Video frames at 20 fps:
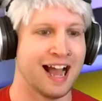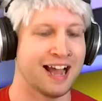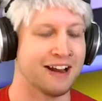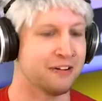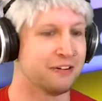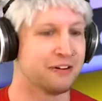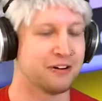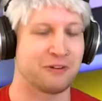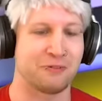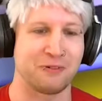I
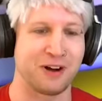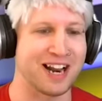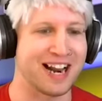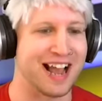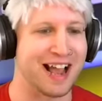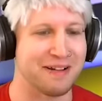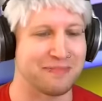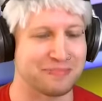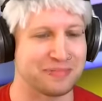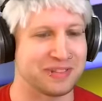don't know
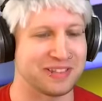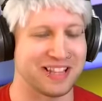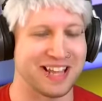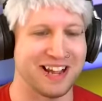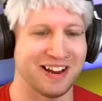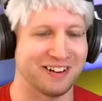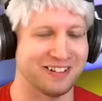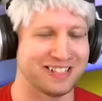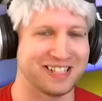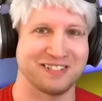what happened
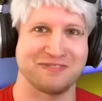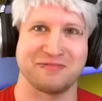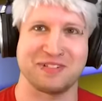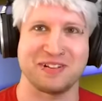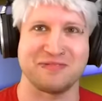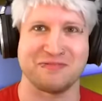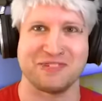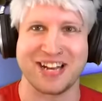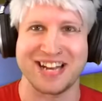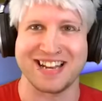there. Did
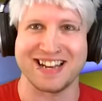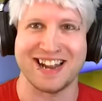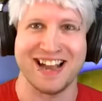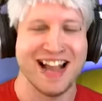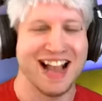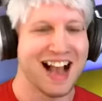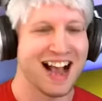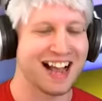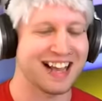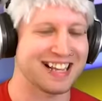we win?
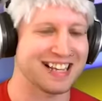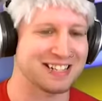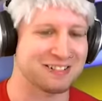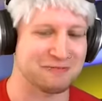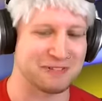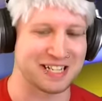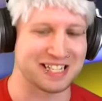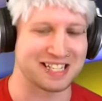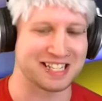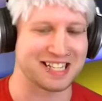I
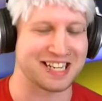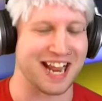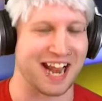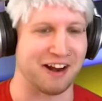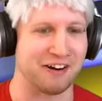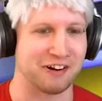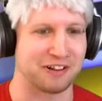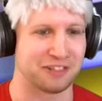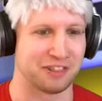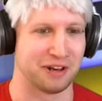guess we
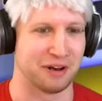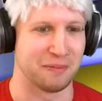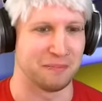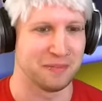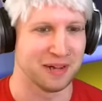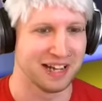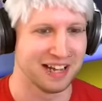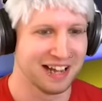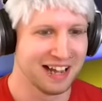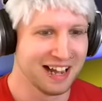scared
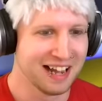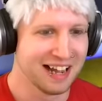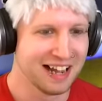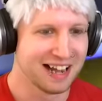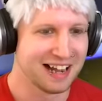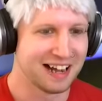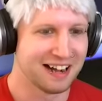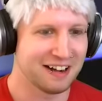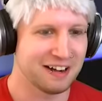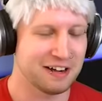them.
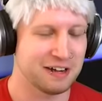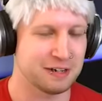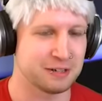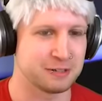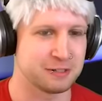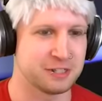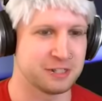Oh,